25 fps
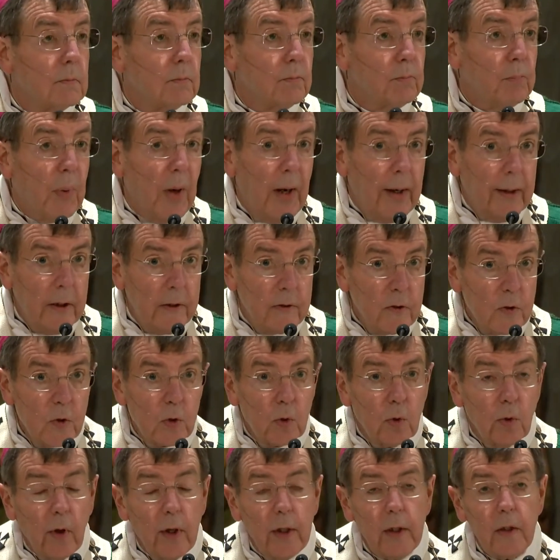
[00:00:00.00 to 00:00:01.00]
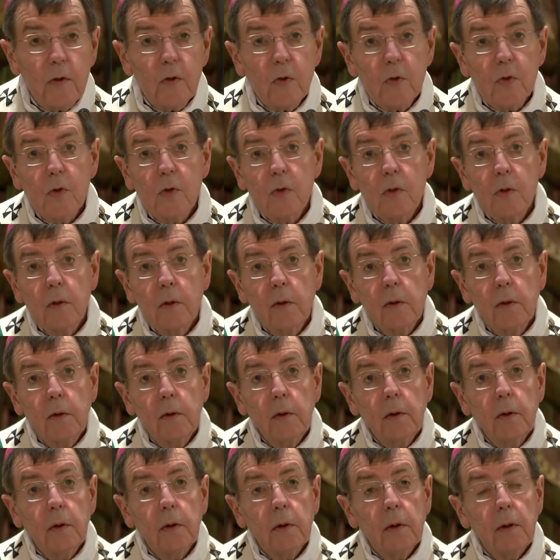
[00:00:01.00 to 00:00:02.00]
by his grace,
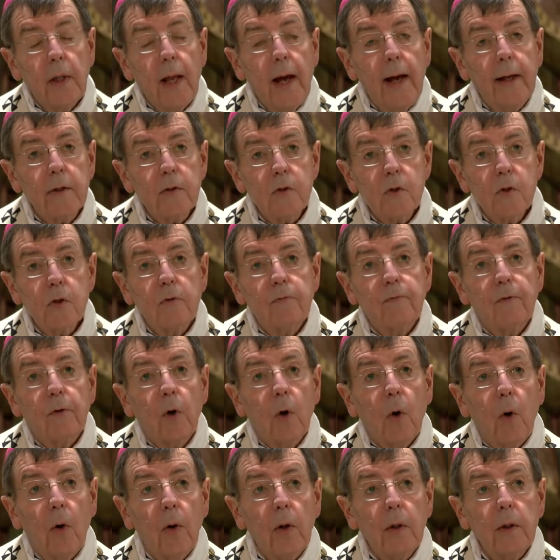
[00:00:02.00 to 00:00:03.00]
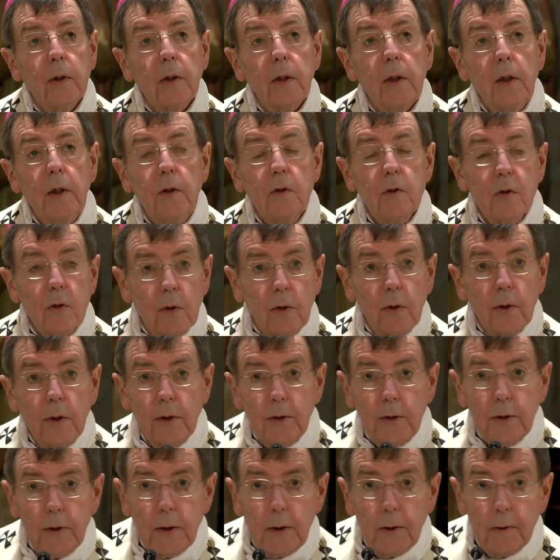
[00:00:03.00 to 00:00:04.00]
last for all
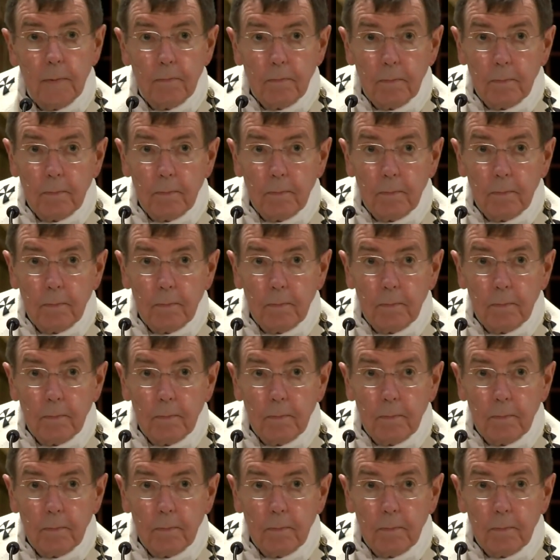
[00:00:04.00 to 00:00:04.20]
eternity.